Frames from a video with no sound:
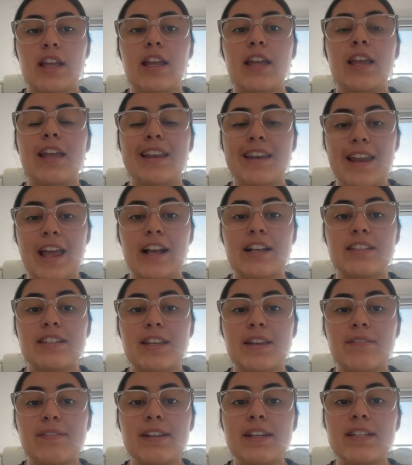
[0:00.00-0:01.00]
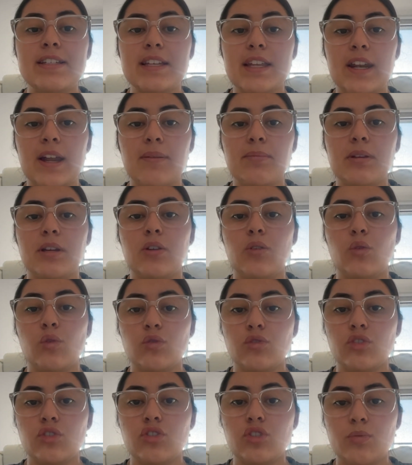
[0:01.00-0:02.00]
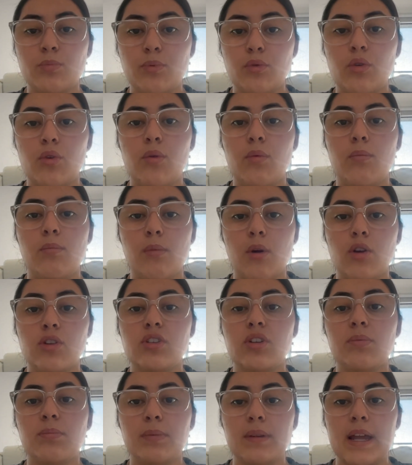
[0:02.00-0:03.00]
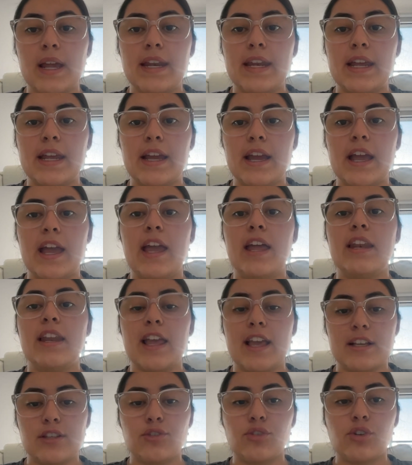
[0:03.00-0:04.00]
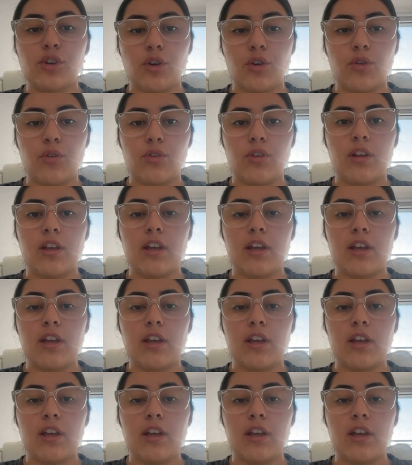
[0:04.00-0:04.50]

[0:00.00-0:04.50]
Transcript: in activity setup can also support motor planning and execution.